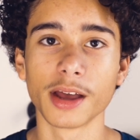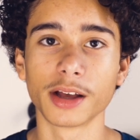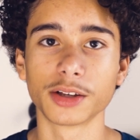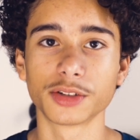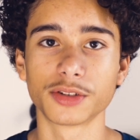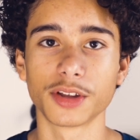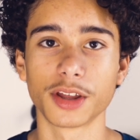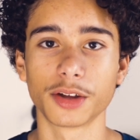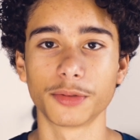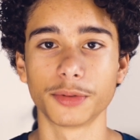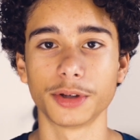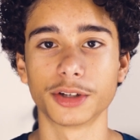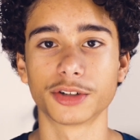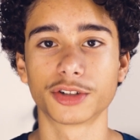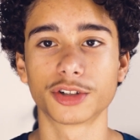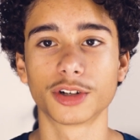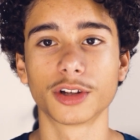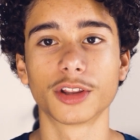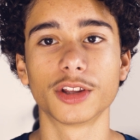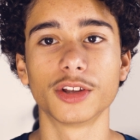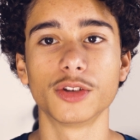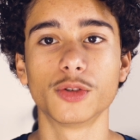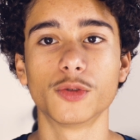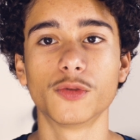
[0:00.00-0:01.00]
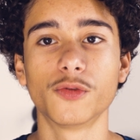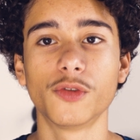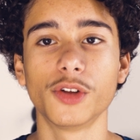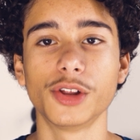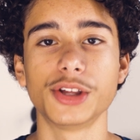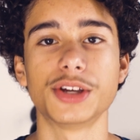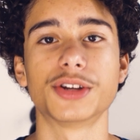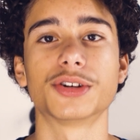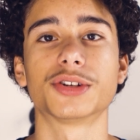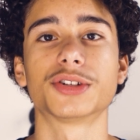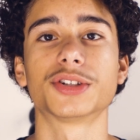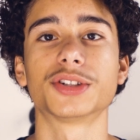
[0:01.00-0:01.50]
so that we ensure that you
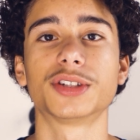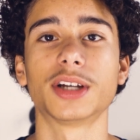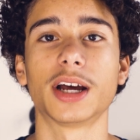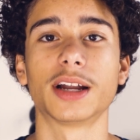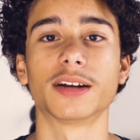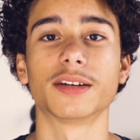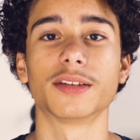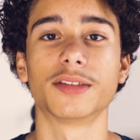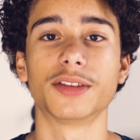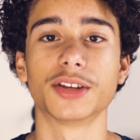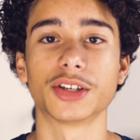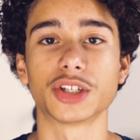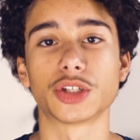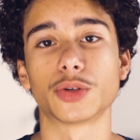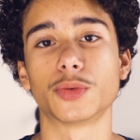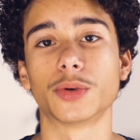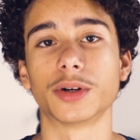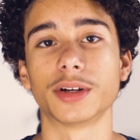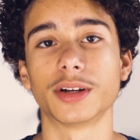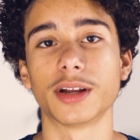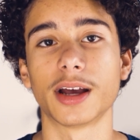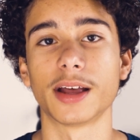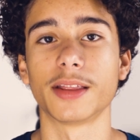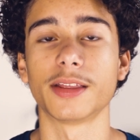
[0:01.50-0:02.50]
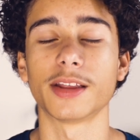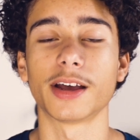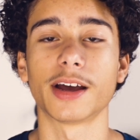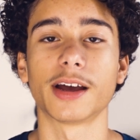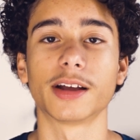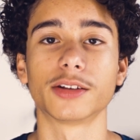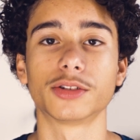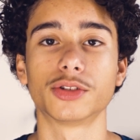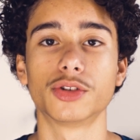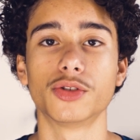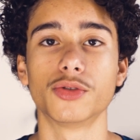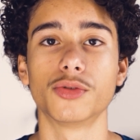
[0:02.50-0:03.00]
fully understand this one and
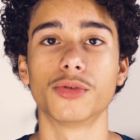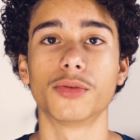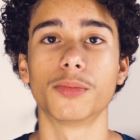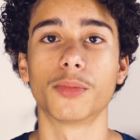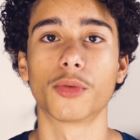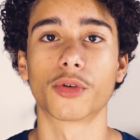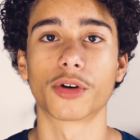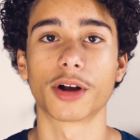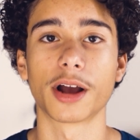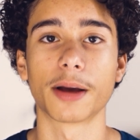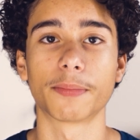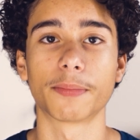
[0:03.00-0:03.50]
the 2 more